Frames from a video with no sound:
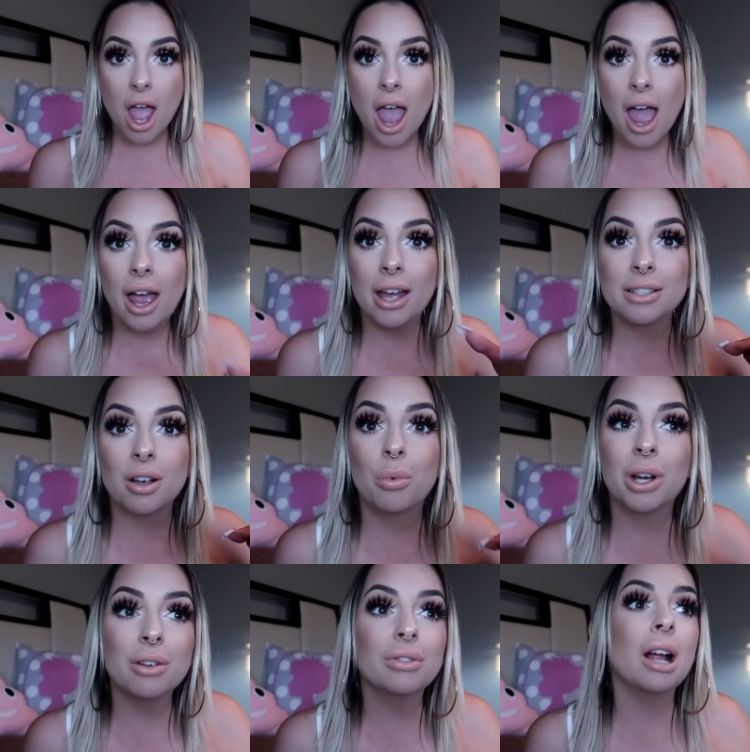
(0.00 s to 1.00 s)
And
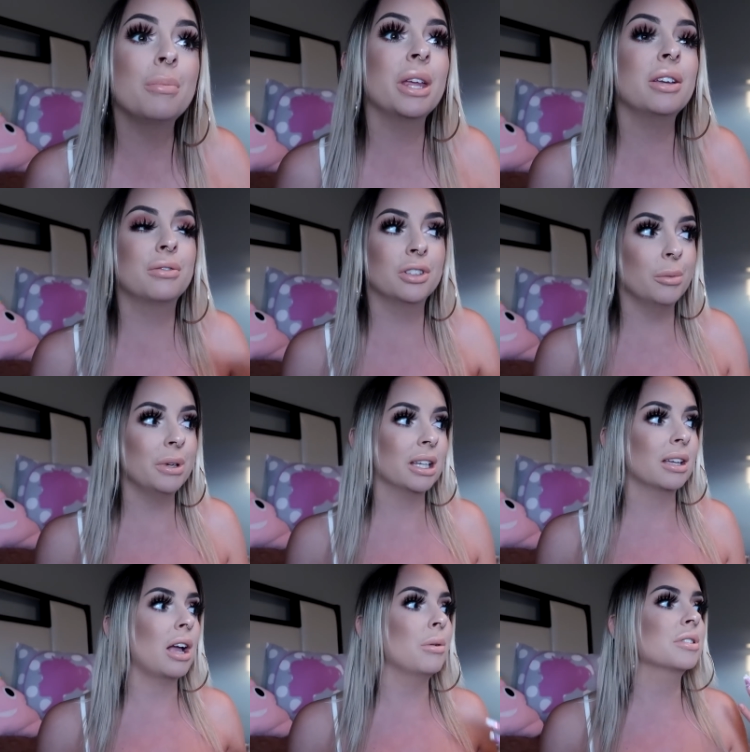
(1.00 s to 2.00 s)
whenever I'm like
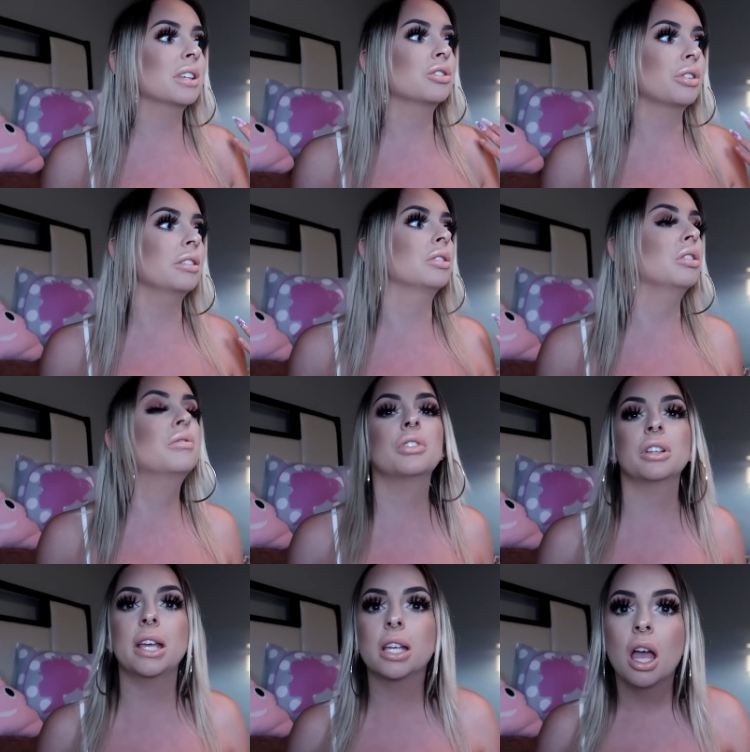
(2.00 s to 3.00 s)
filming, I always like try to look
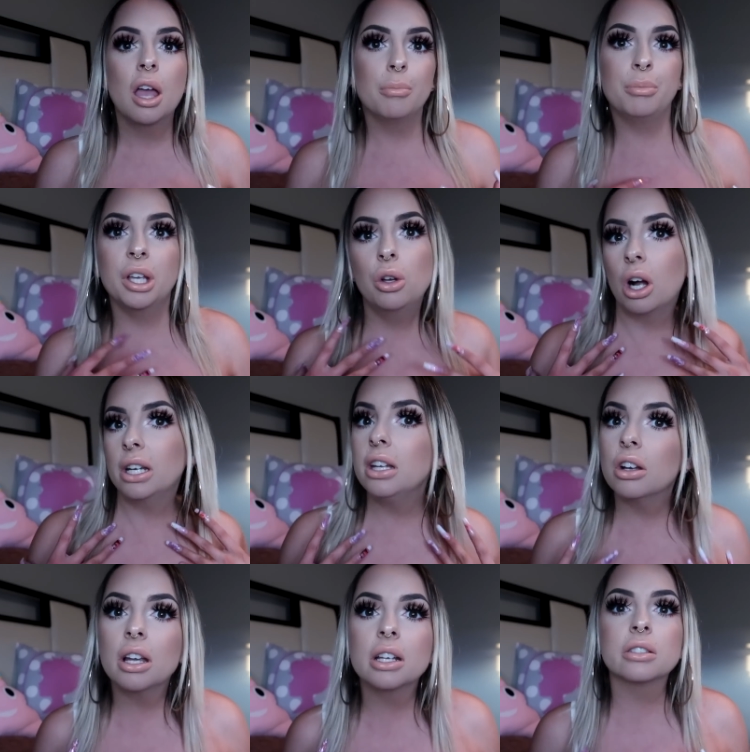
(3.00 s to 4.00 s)
for like big gaudy
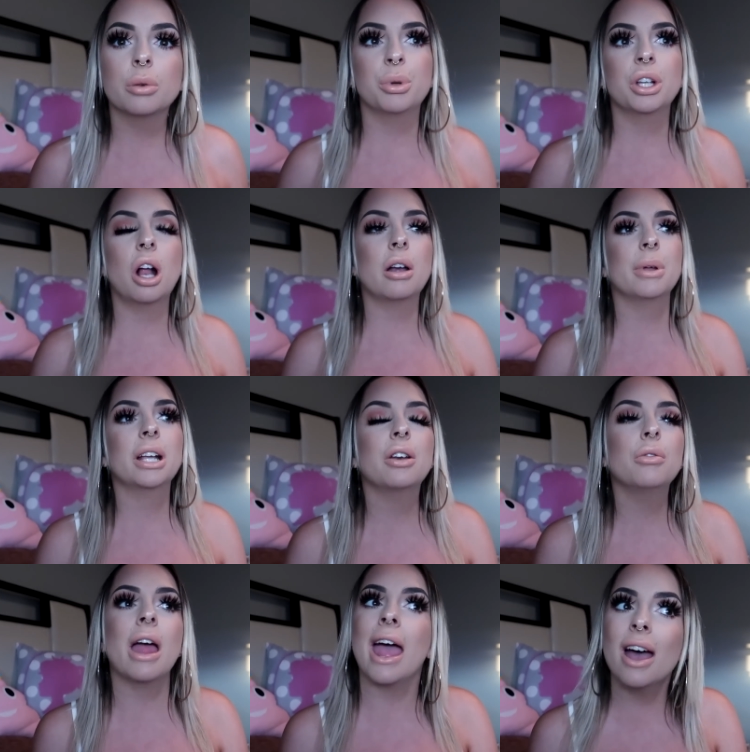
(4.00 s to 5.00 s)
earrings or big, I'm like, I
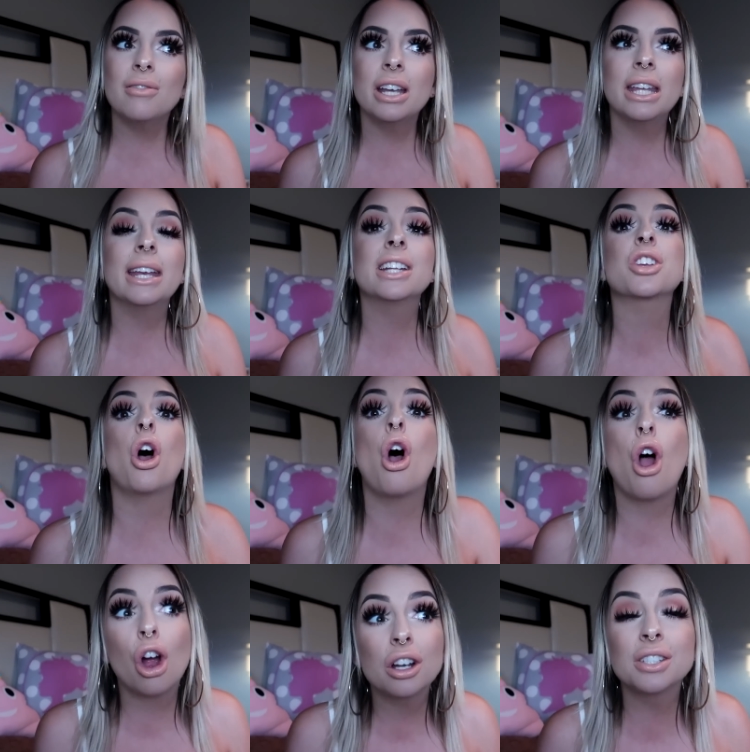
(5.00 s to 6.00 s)
don't have any and it's
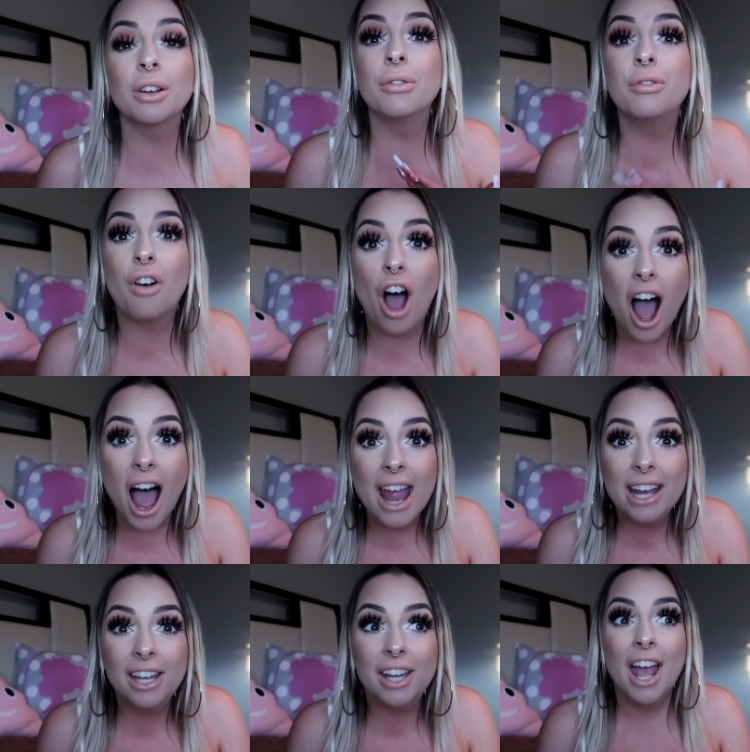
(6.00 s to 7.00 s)
hard to
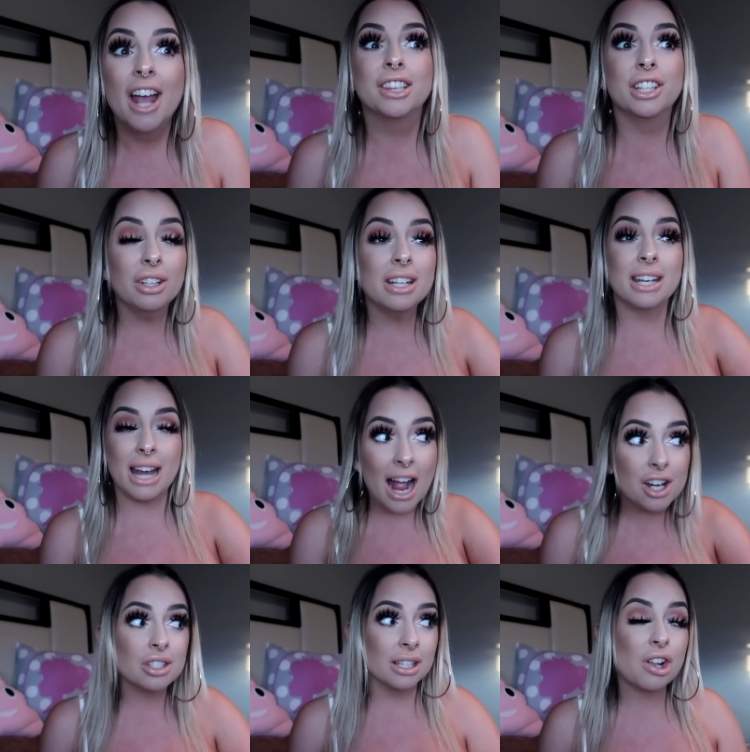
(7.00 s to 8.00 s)
find. Literally, it
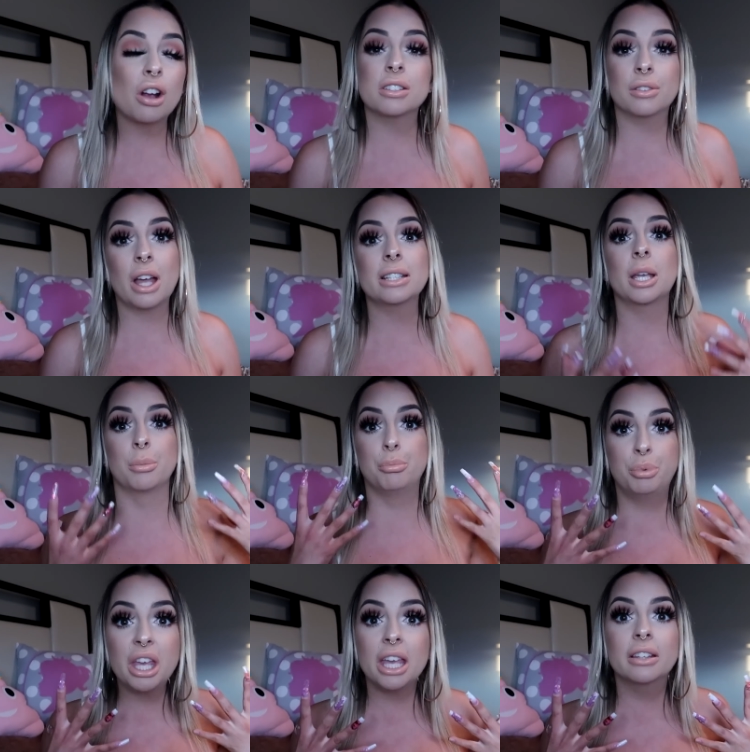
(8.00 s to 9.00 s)
actually is hard to find
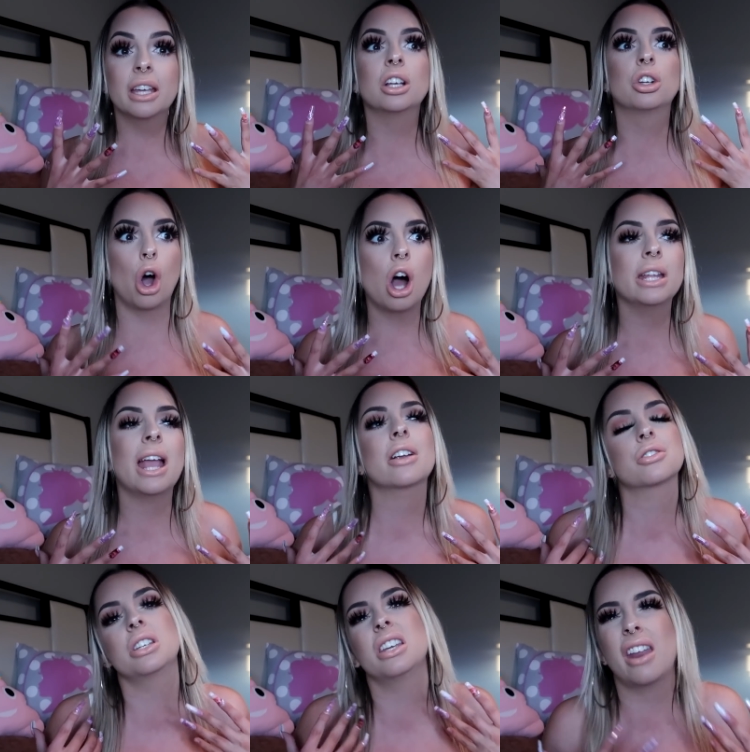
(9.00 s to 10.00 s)
like big, like gaudy,
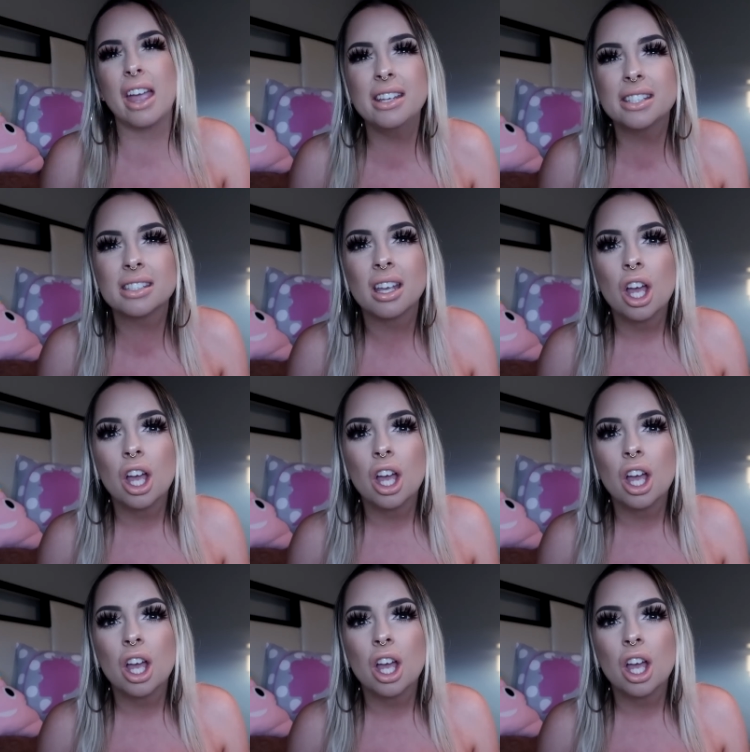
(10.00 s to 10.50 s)
actually nice